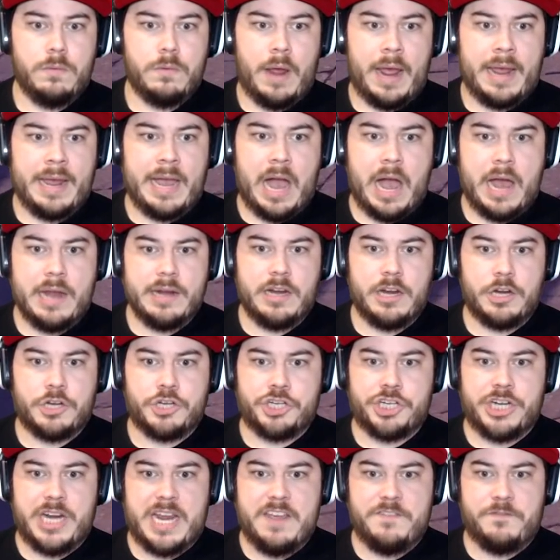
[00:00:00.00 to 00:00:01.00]
I got an
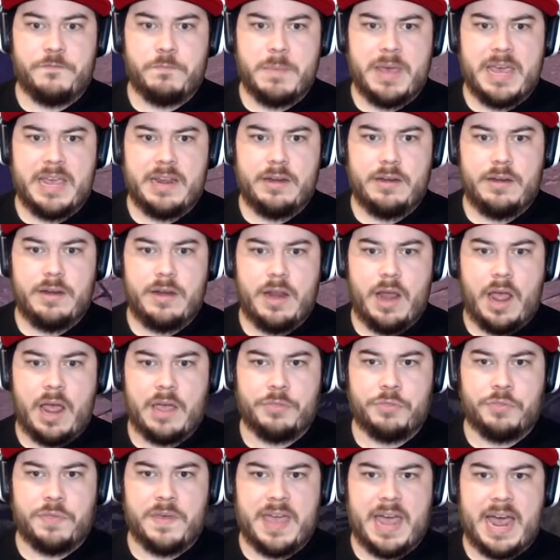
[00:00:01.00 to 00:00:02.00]
achievement.
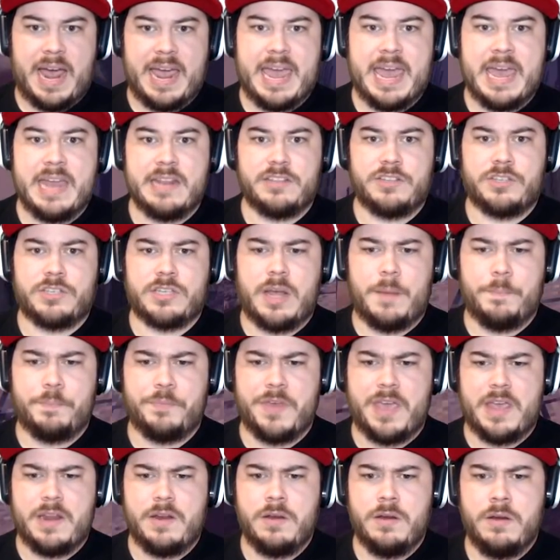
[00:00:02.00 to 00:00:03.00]
I think I hit
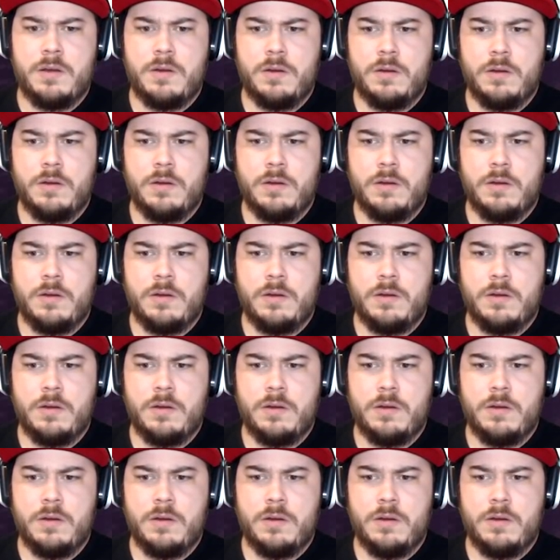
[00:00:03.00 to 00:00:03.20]
something.